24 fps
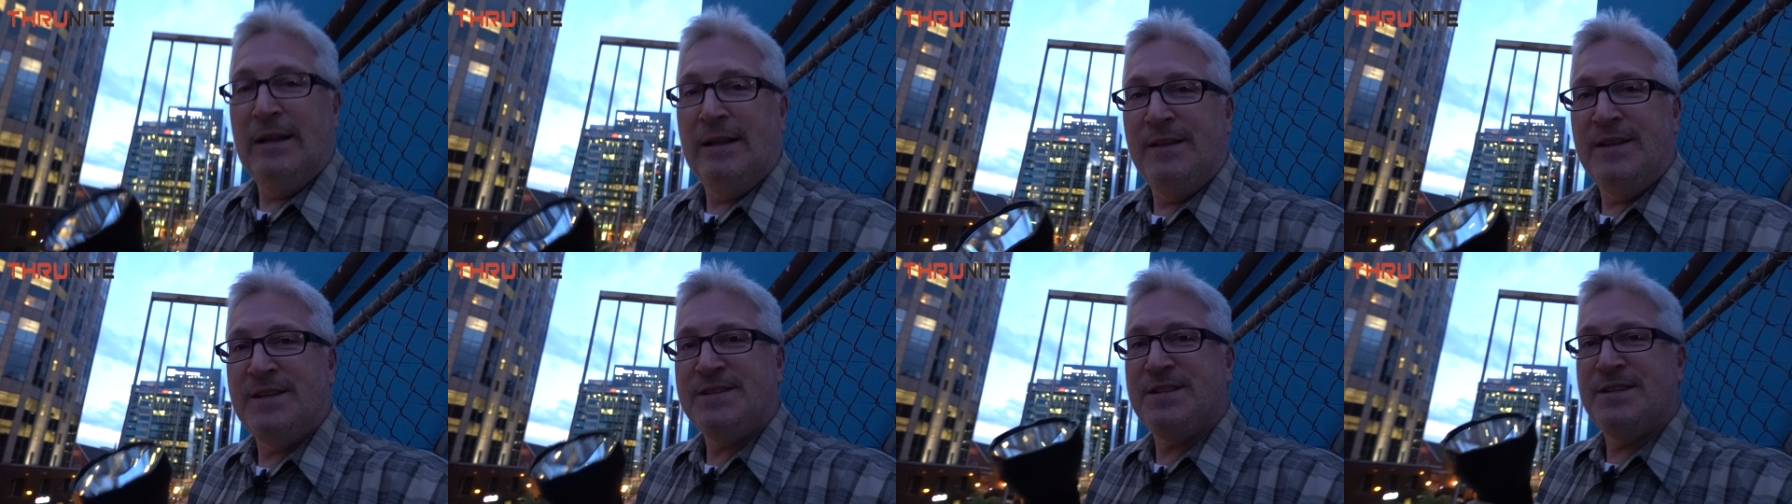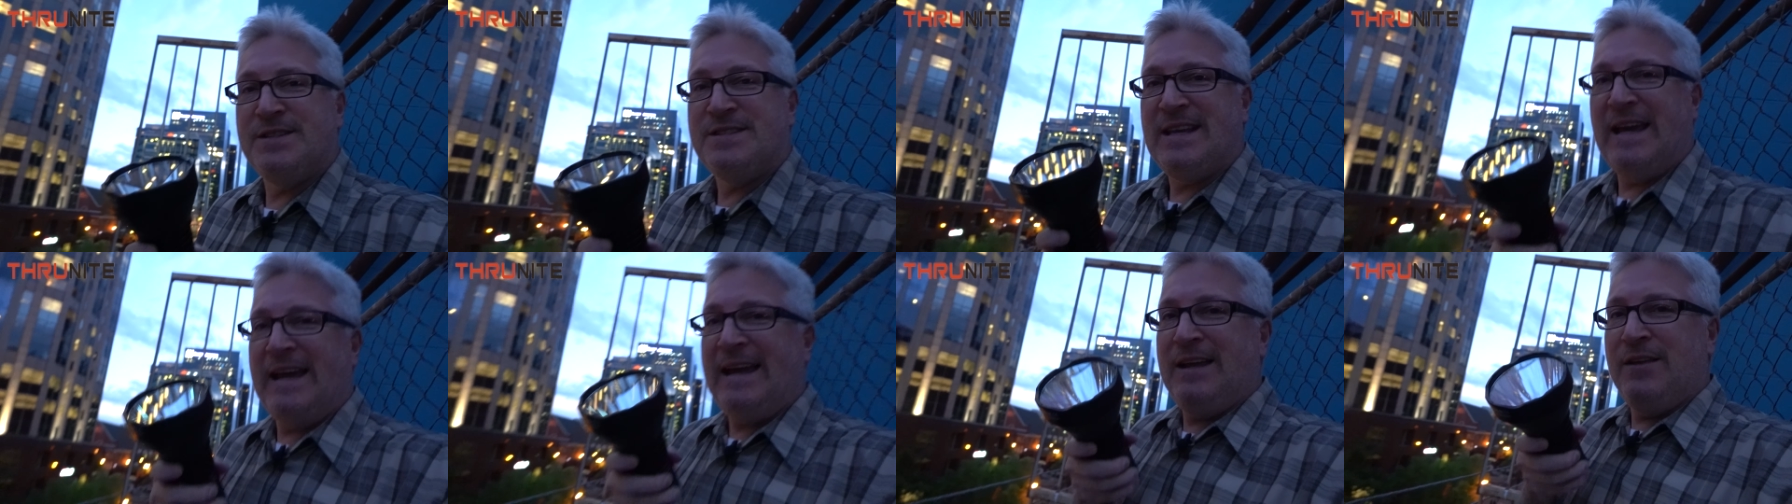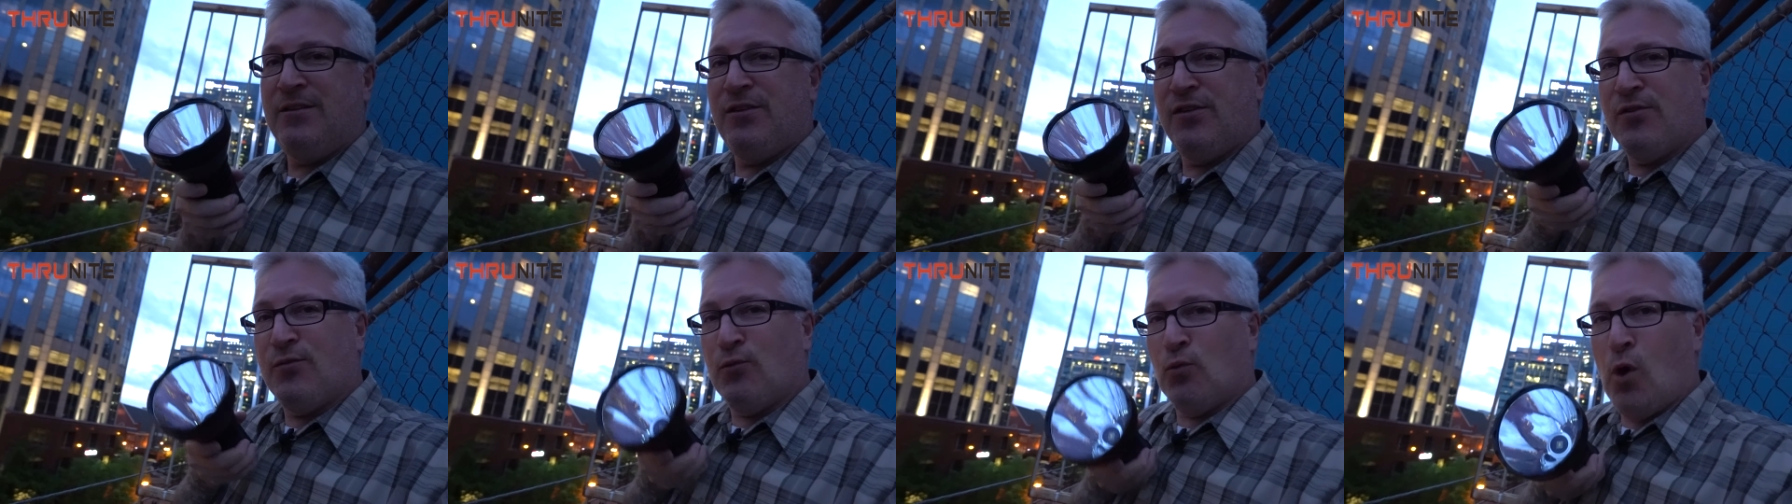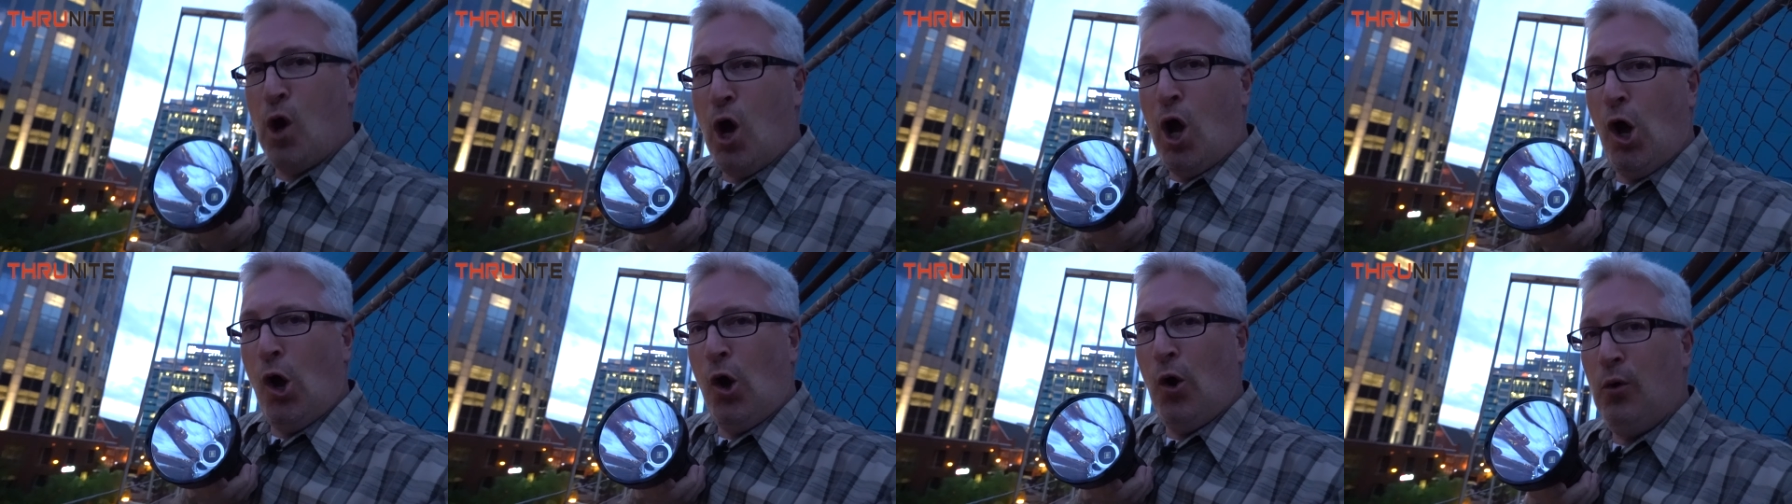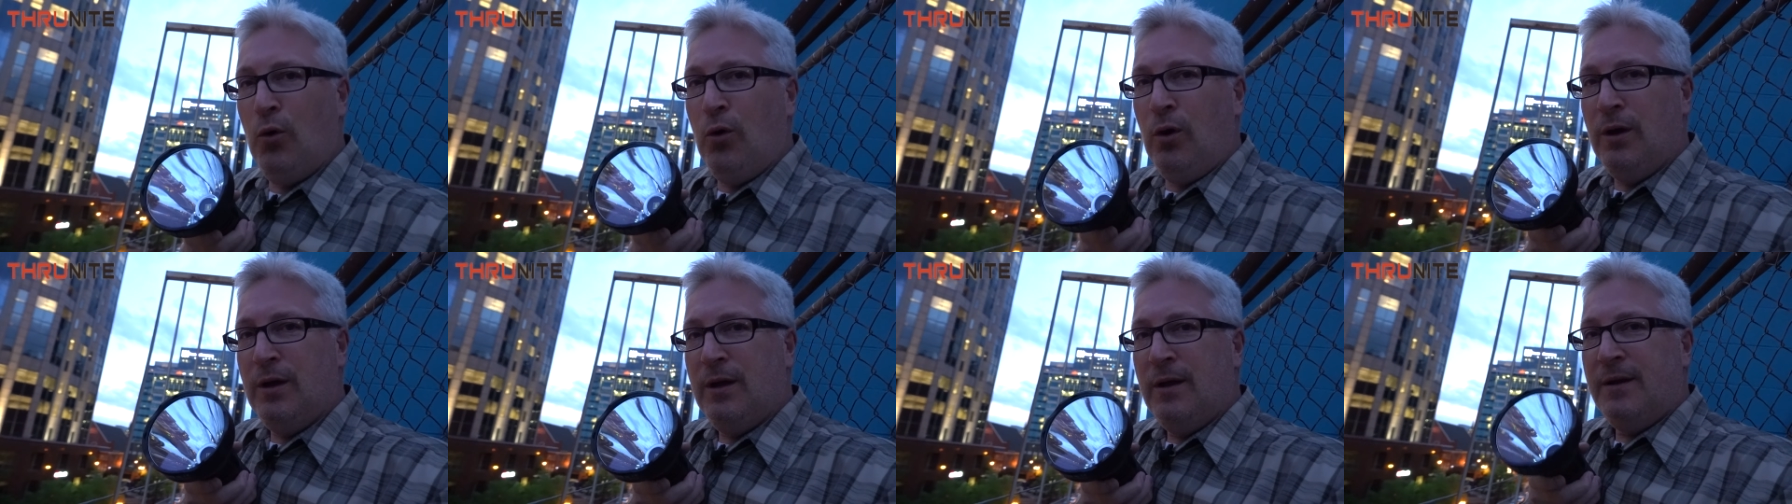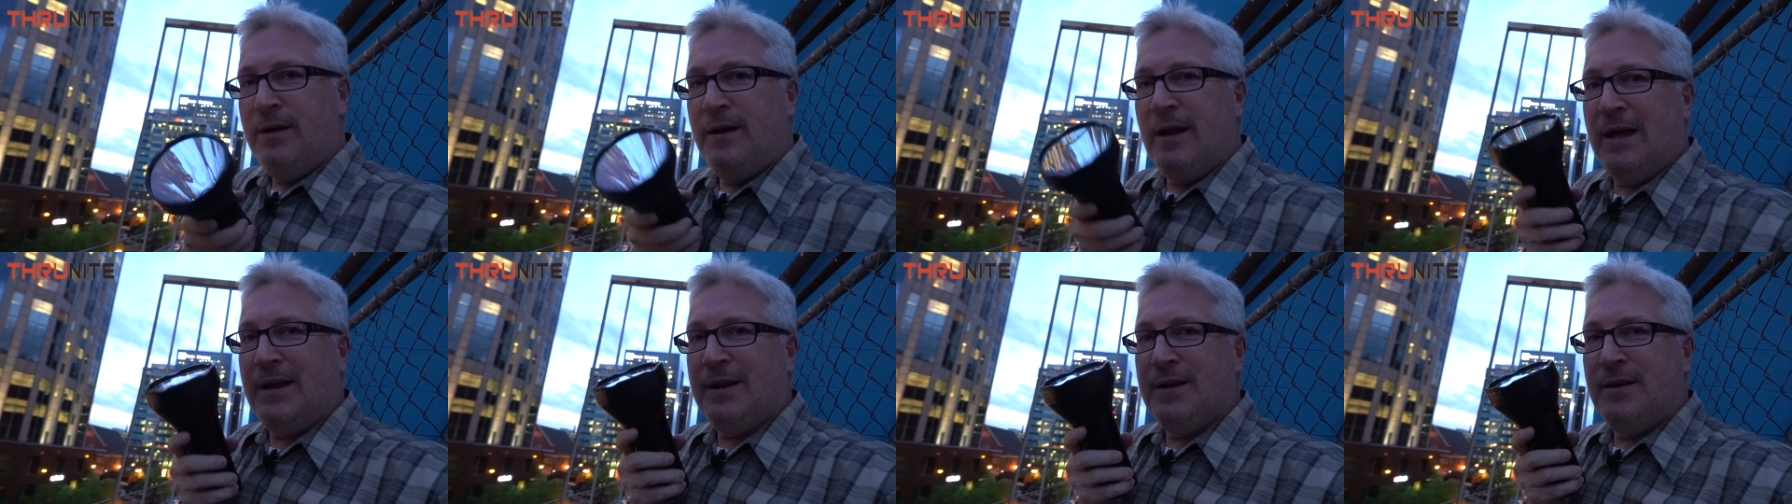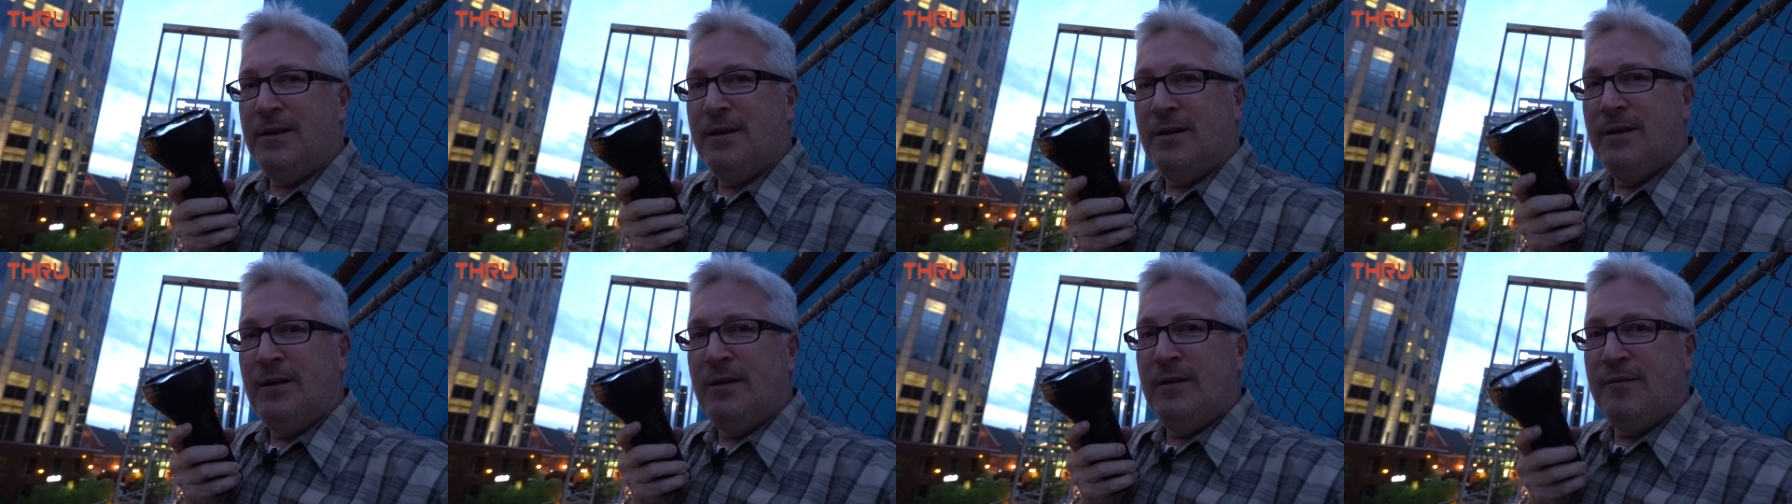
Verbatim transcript: This is a throw, not a